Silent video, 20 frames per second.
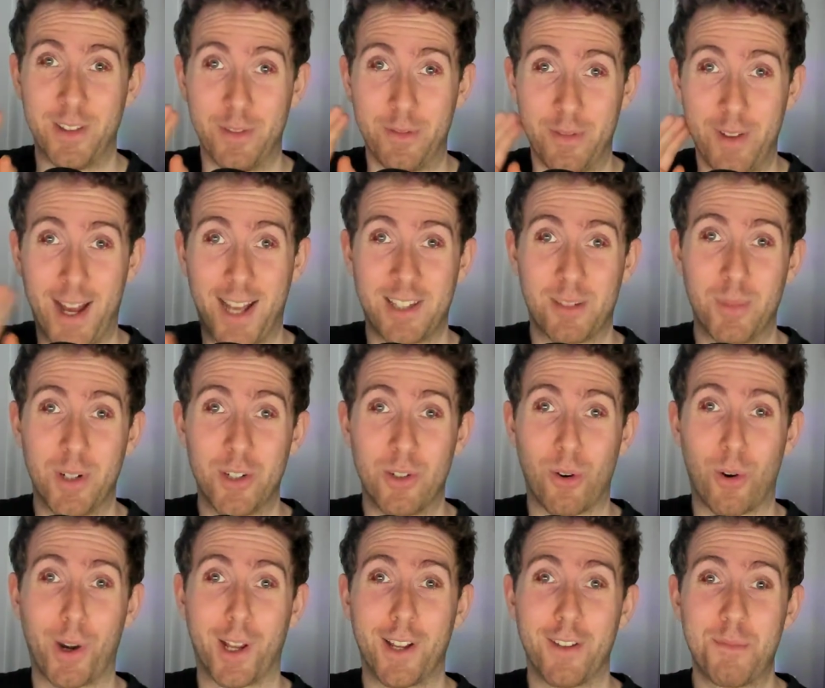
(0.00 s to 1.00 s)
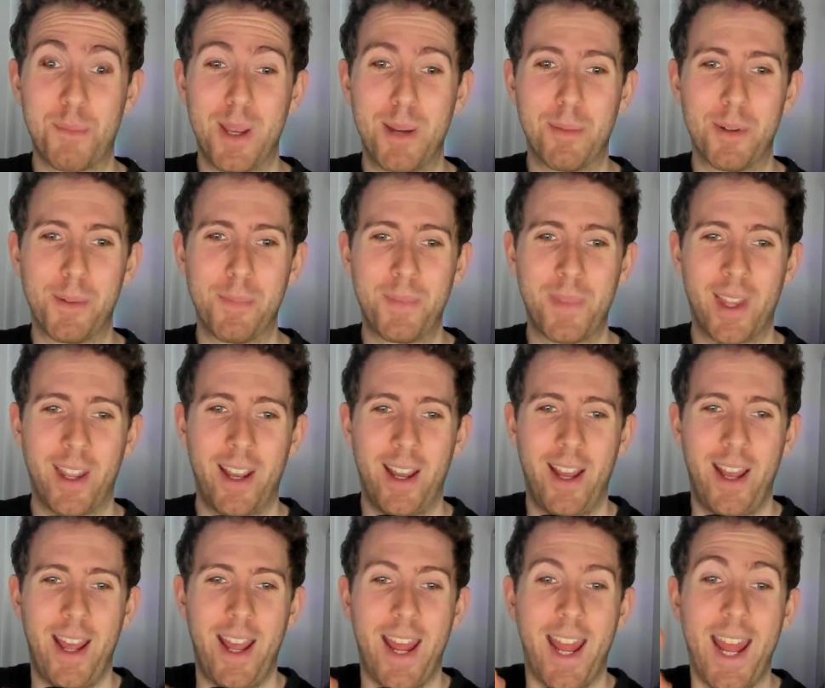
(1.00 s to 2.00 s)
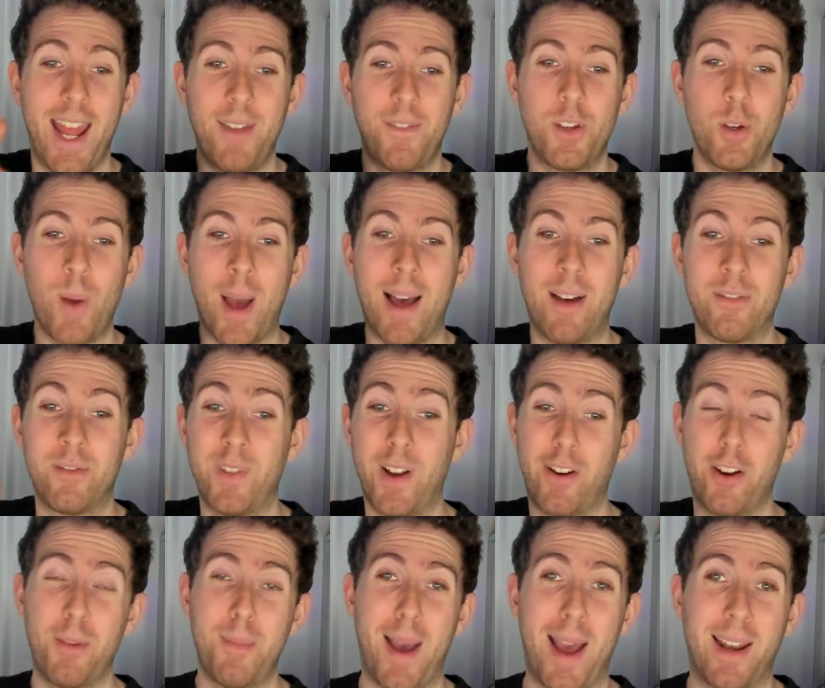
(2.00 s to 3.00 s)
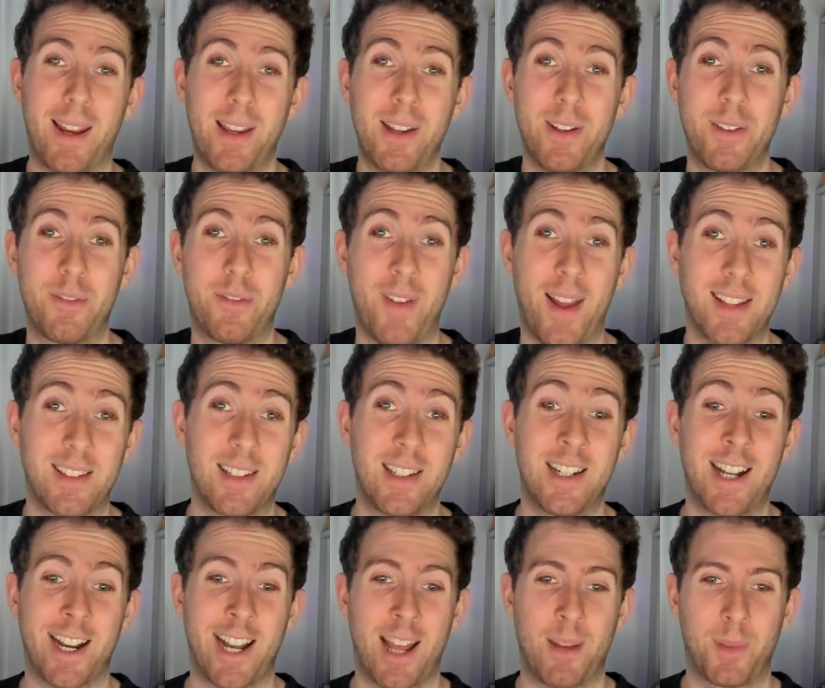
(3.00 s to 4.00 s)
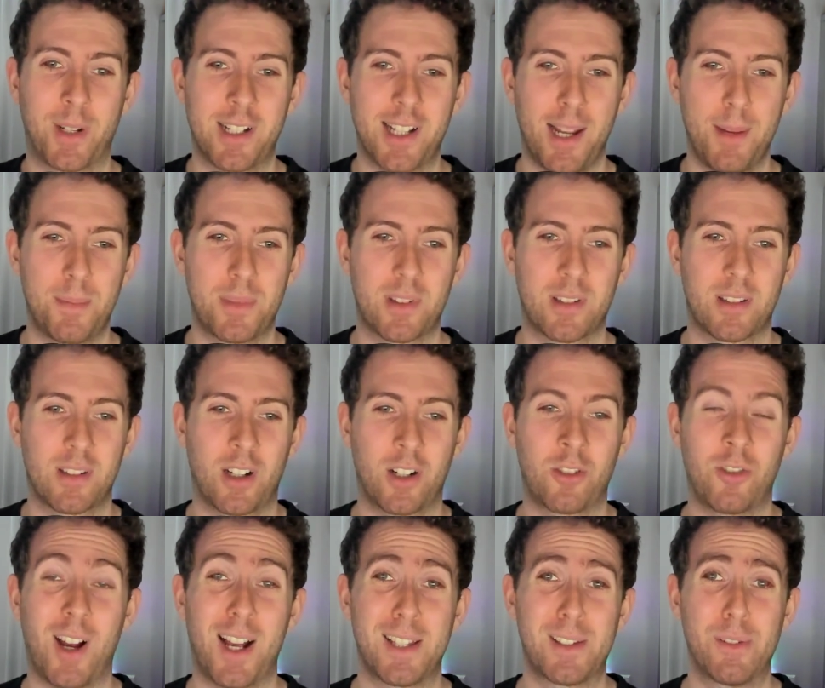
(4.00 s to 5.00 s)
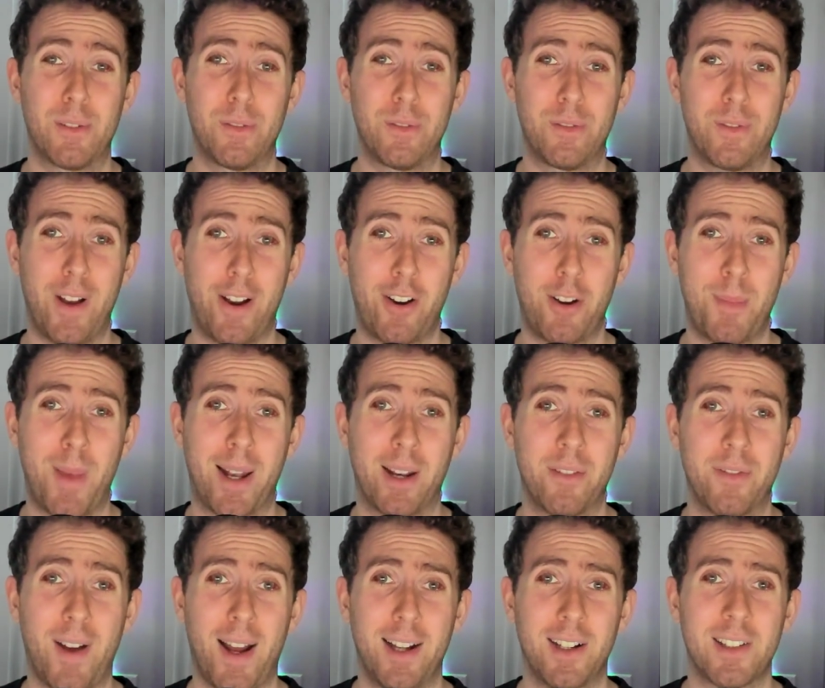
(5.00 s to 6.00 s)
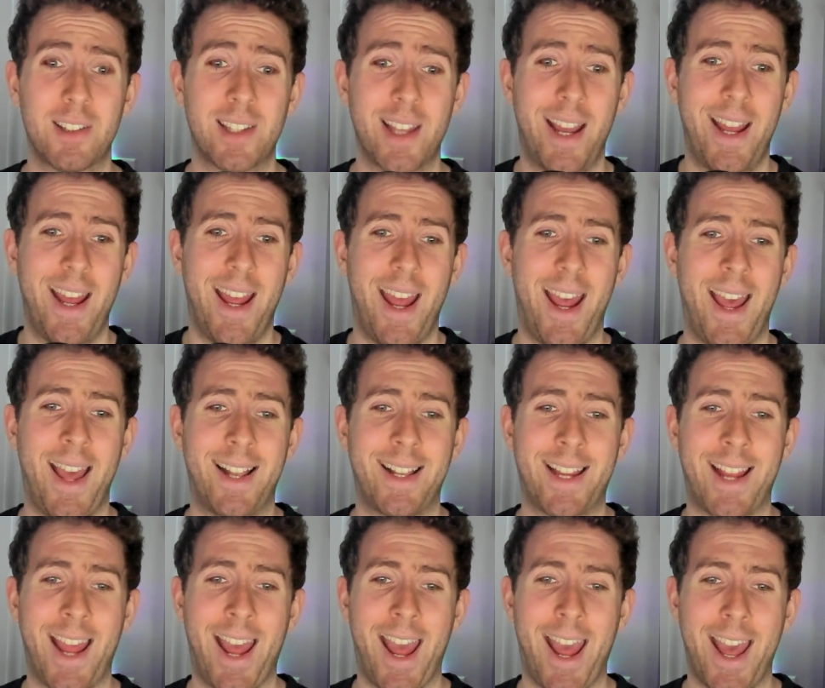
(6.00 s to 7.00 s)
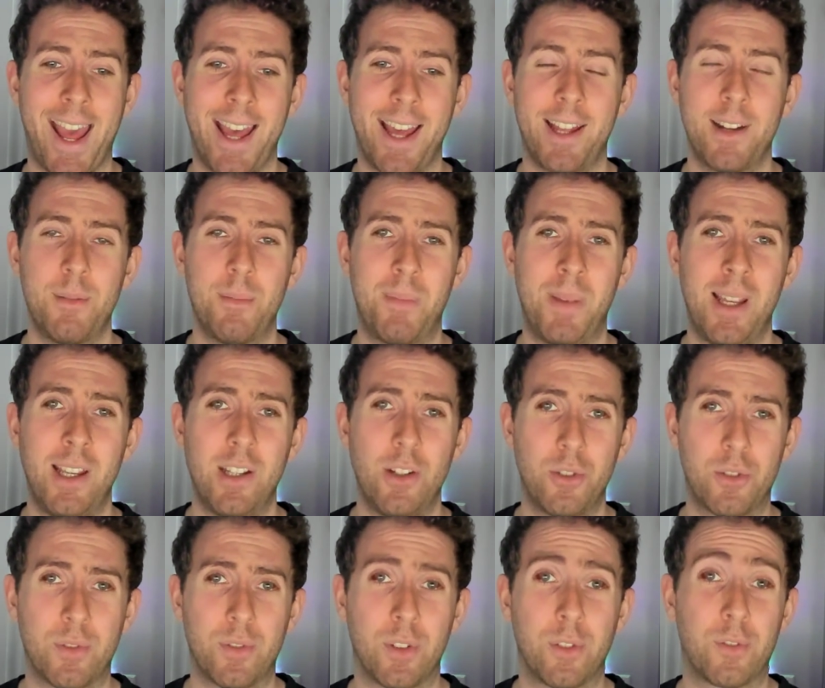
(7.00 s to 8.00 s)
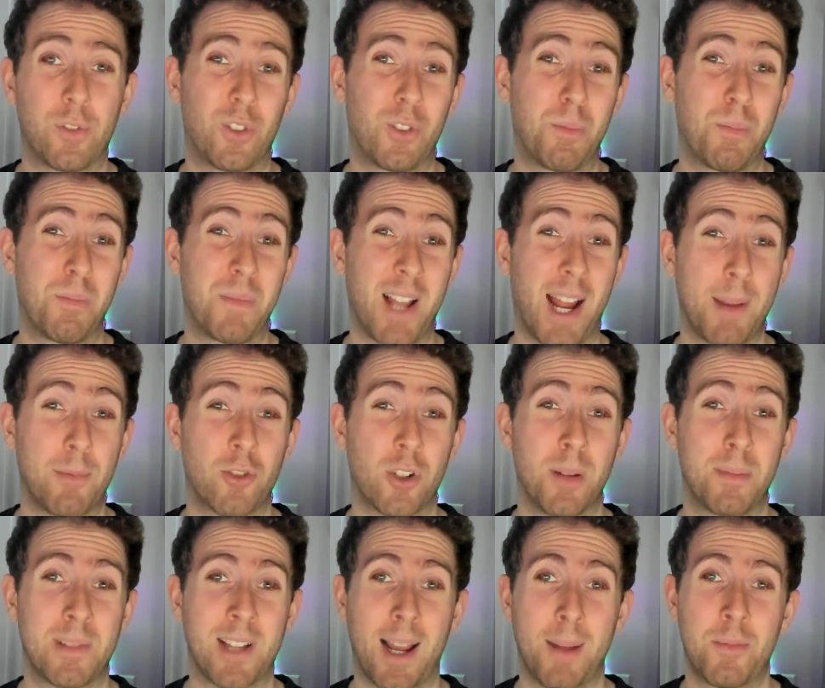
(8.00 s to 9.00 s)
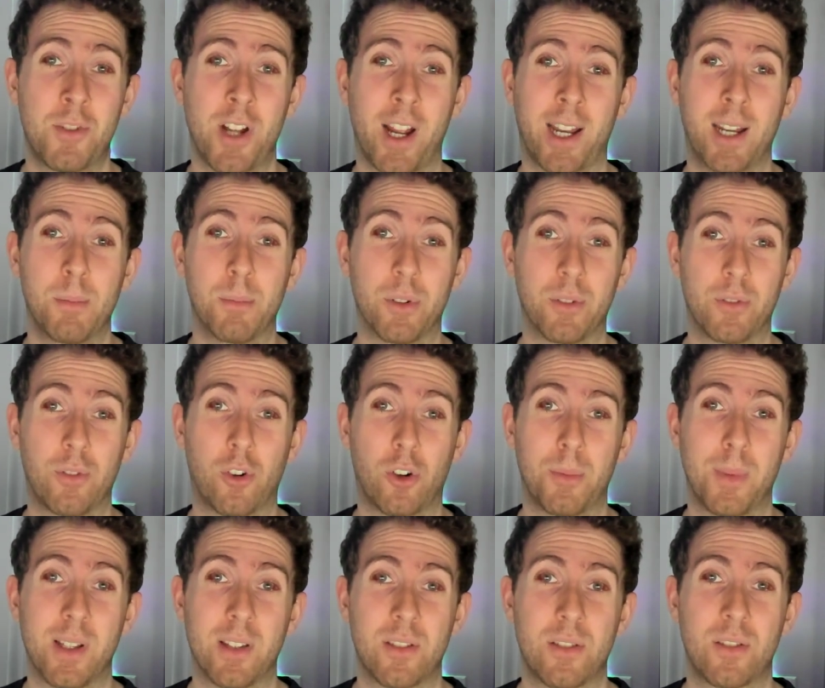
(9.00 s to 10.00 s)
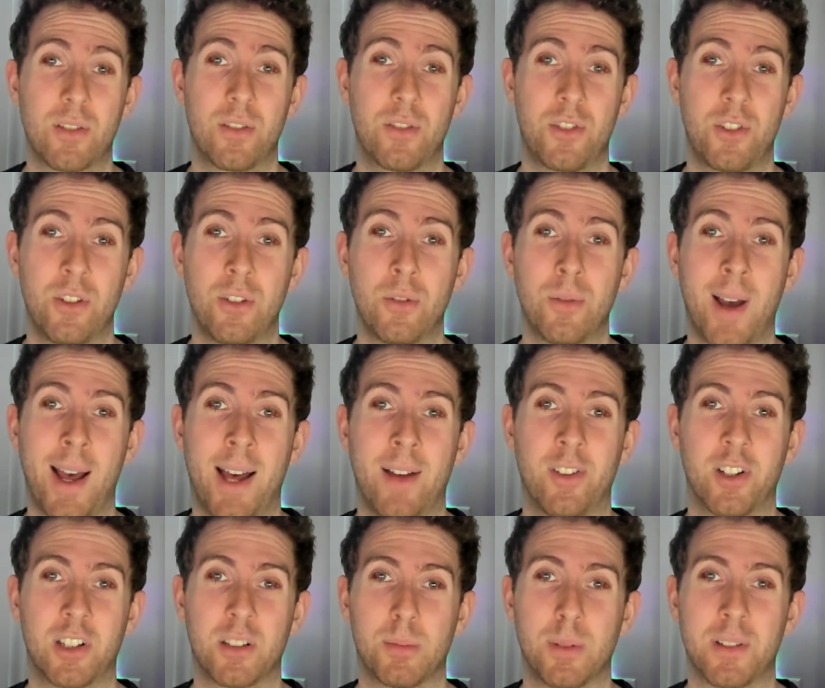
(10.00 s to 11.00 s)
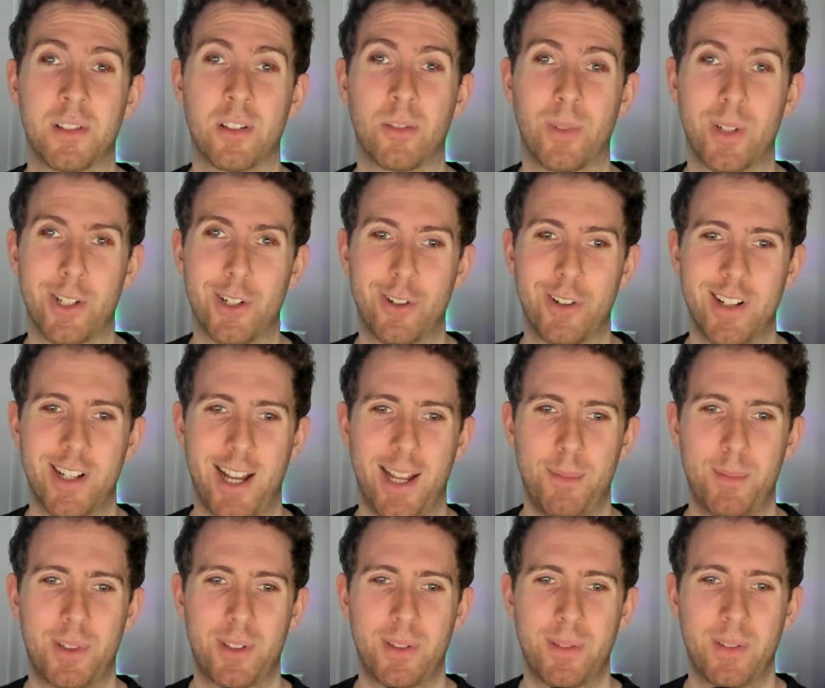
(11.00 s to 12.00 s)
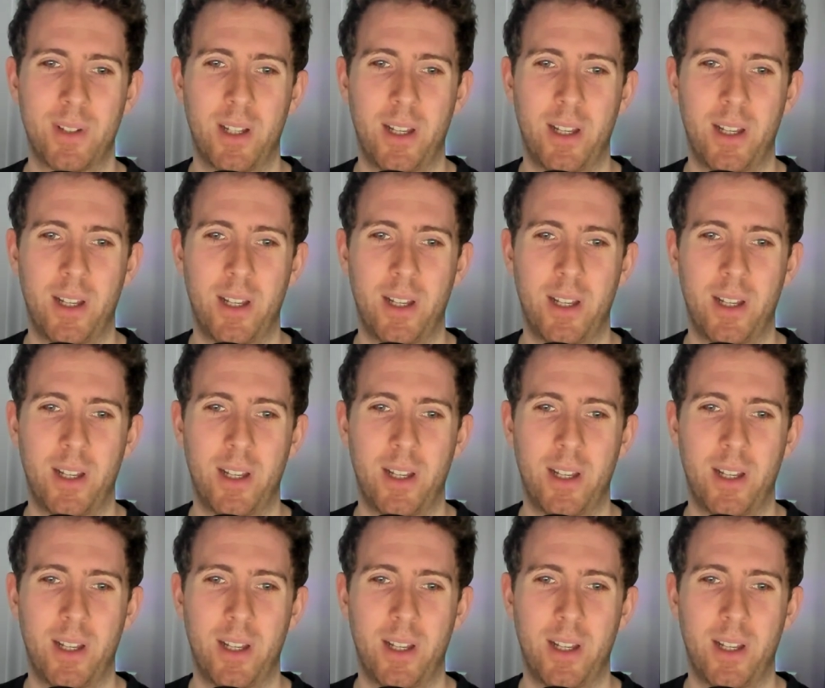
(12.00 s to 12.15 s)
the vast majority of people, if you have very many fancy dynamic types across very many files, it can be useful for TypeScript type checking performance to have explicit return types.